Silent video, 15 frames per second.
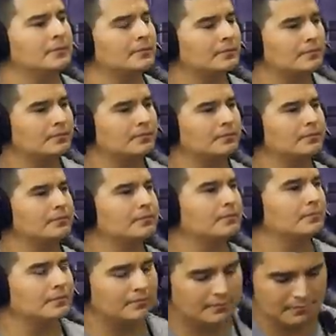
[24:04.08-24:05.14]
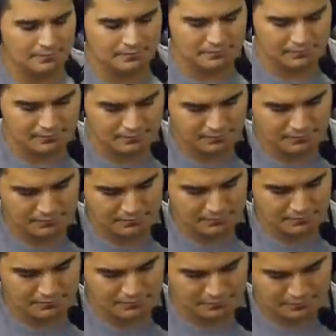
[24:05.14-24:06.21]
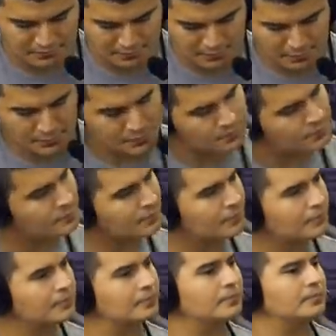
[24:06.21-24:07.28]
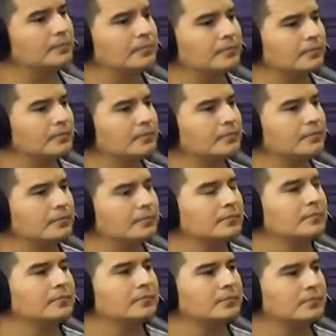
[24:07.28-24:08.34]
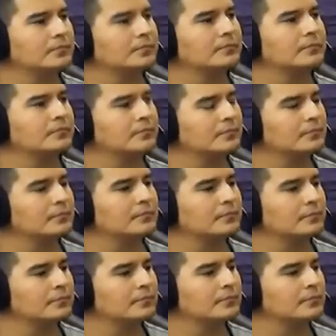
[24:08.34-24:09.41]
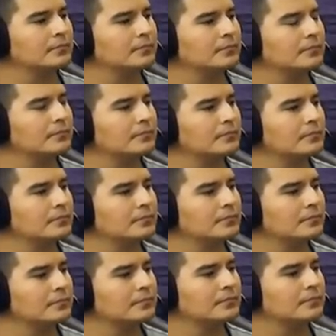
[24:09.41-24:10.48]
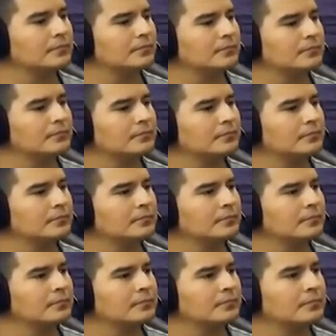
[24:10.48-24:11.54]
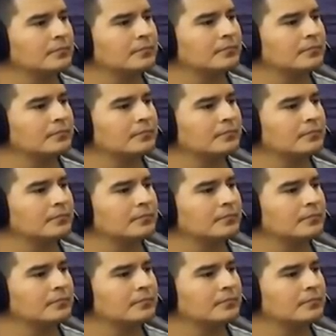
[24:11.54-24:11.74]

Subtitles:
(not speaking)